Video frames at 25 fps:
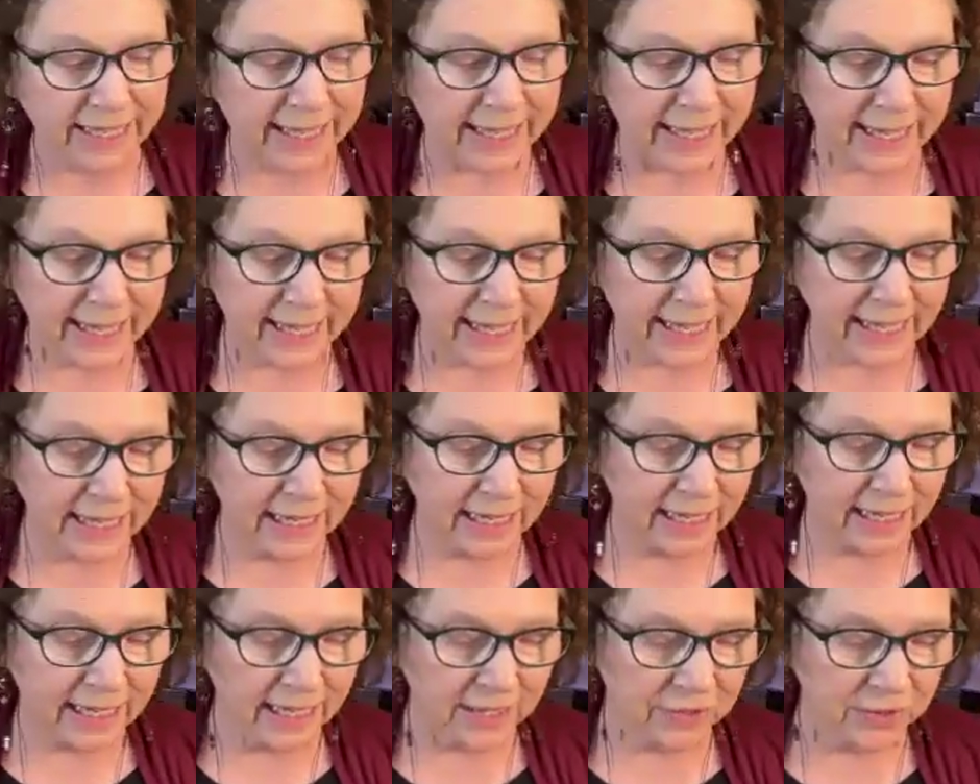
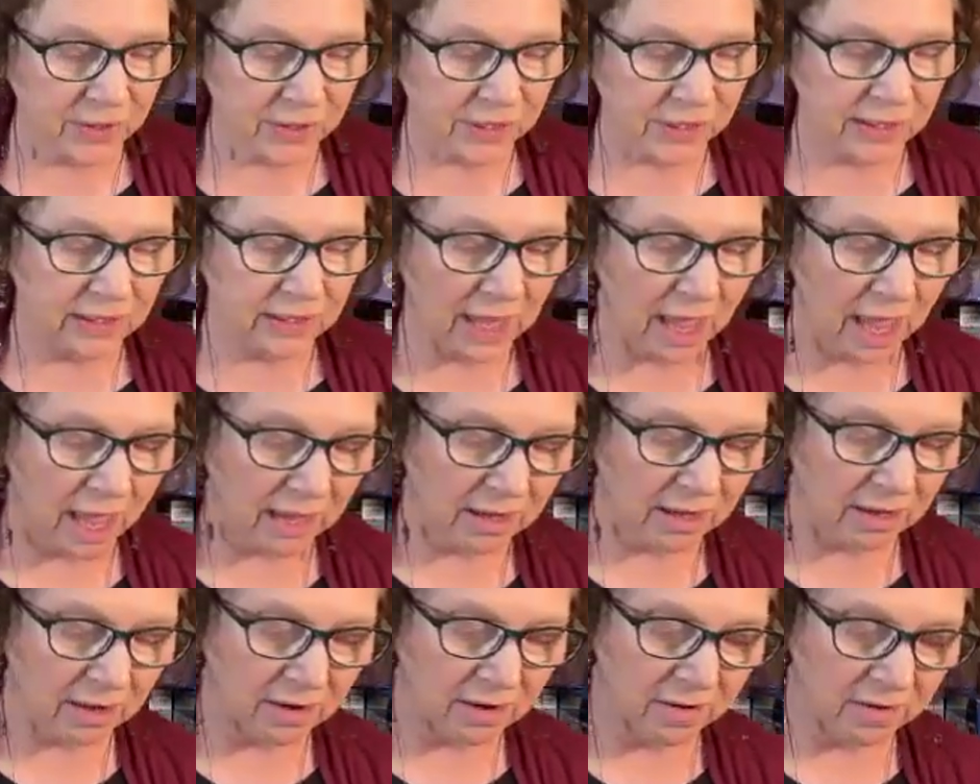Yeah, there's a
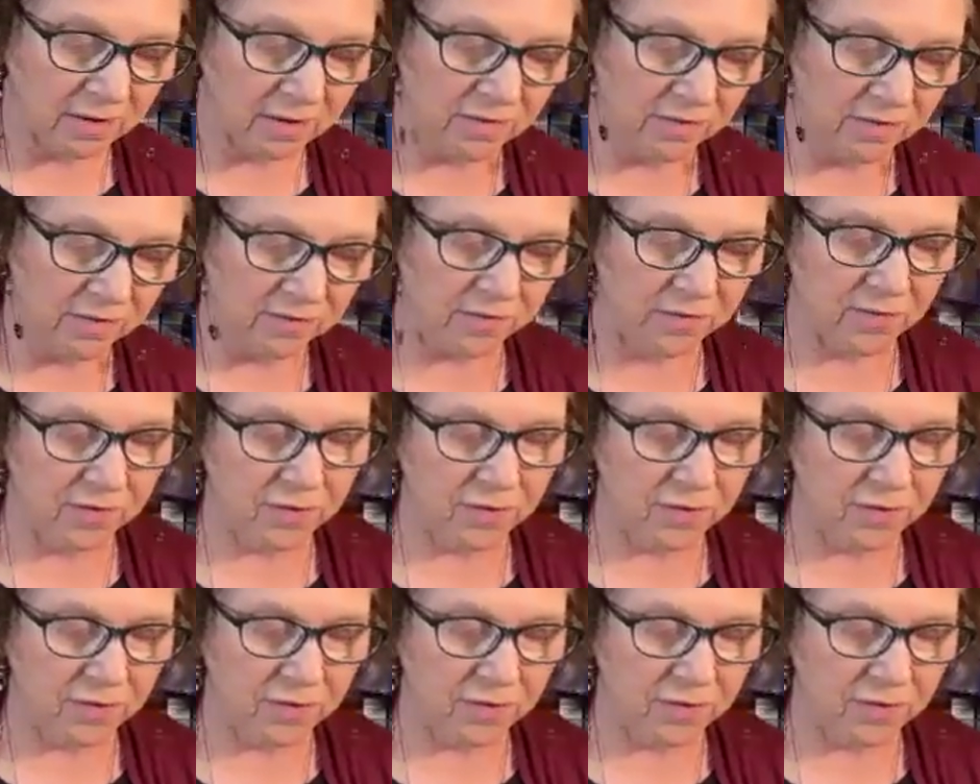lot of